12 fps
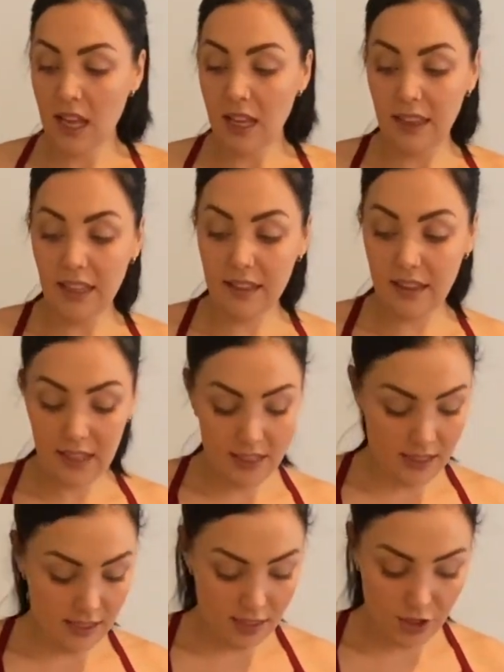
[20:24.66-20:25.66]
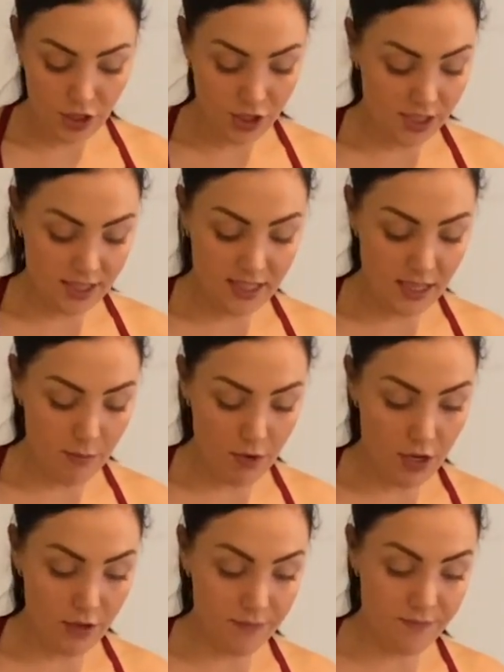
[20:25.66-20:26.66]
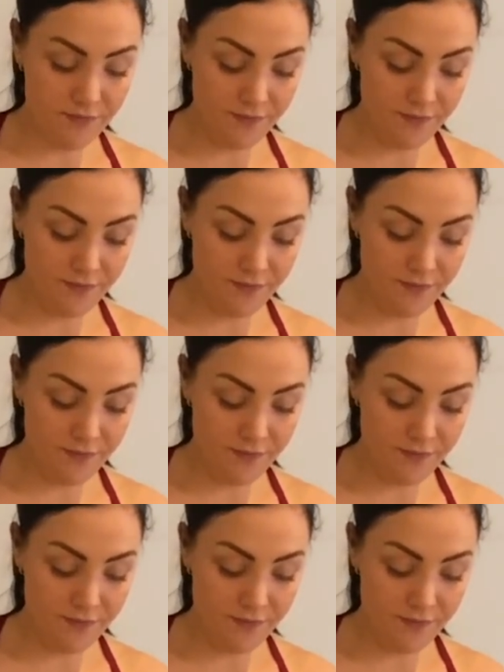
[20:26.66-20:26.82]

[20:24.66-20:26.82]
Let this just simmer